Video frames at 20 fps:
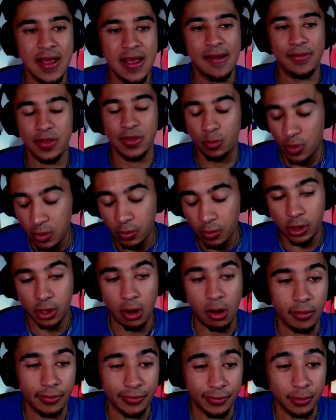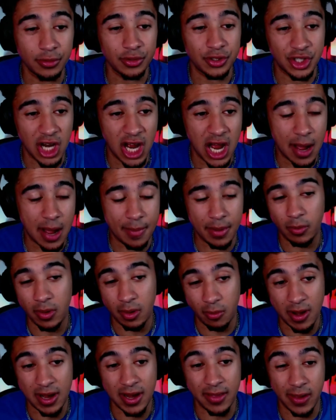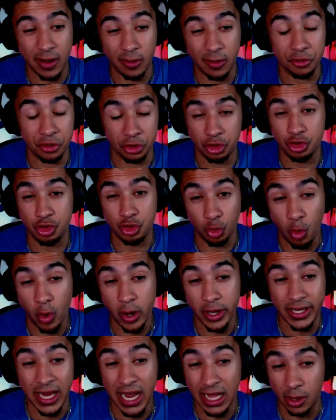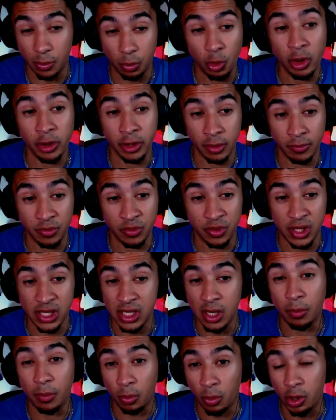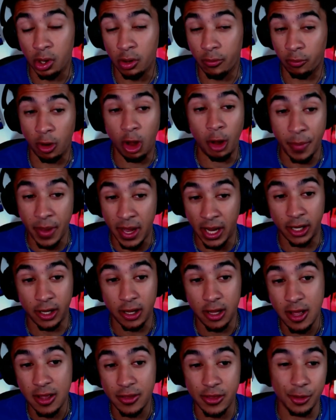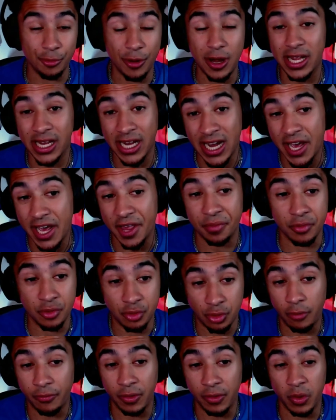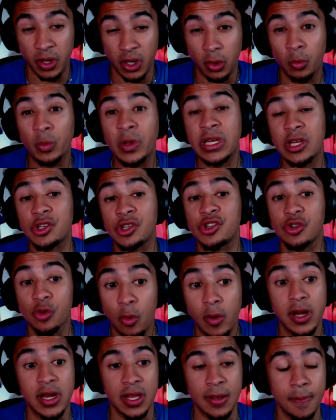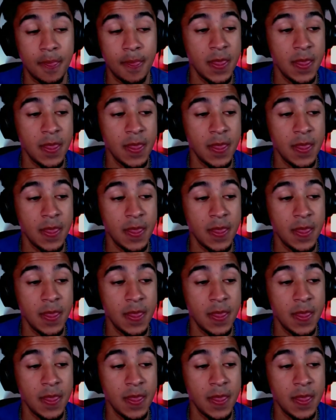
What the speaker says: we were calling for his job, and we went in there and destroyed Caleb Williams, the number 1 overall pick, the reigning Heisman Trophy winner. We destroyed him.